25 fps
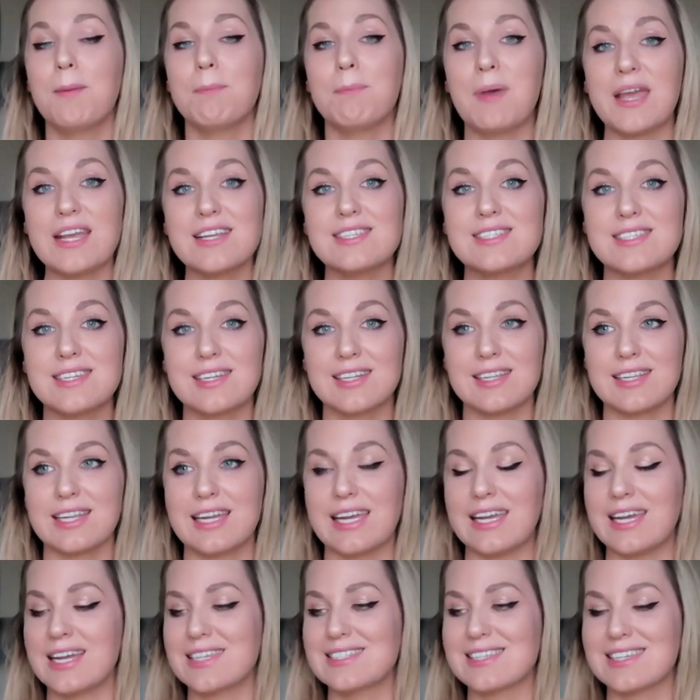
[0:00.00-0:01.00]

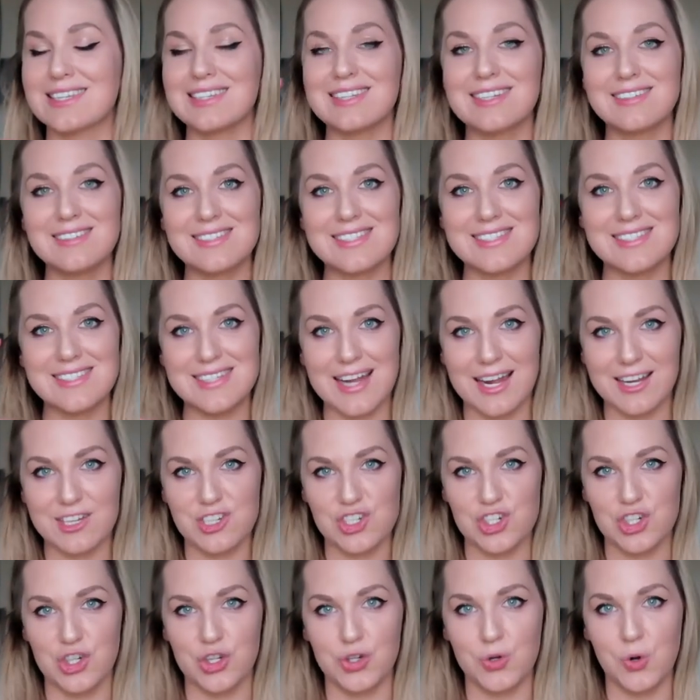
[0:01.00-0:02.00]
Basically, it's a little
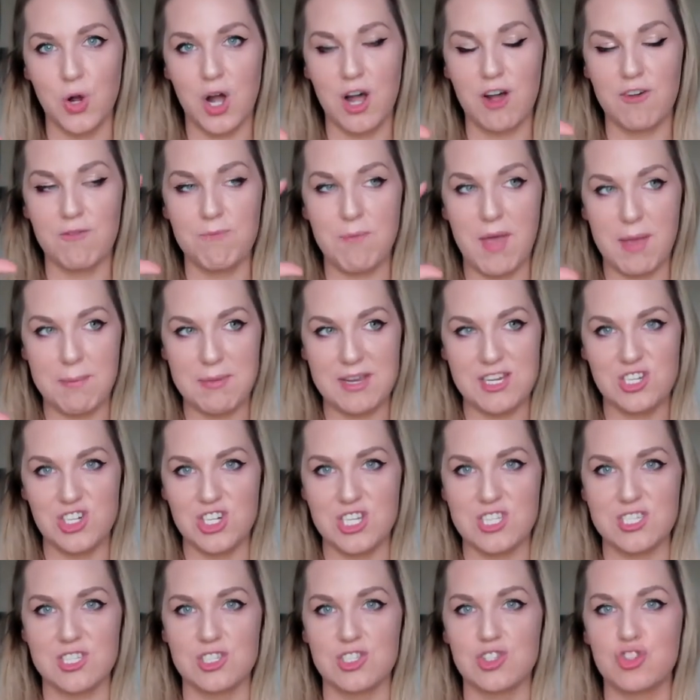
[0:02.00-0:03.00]
statue of baby
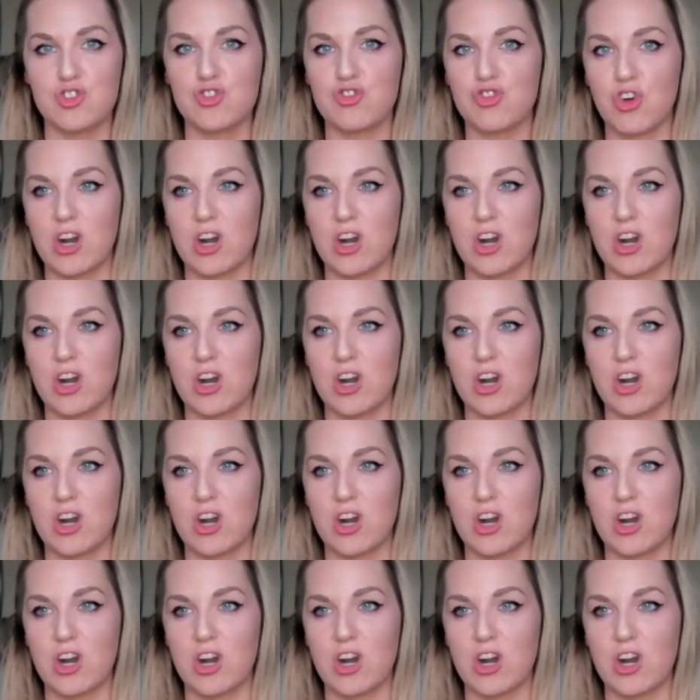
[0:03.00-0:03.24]
Jesus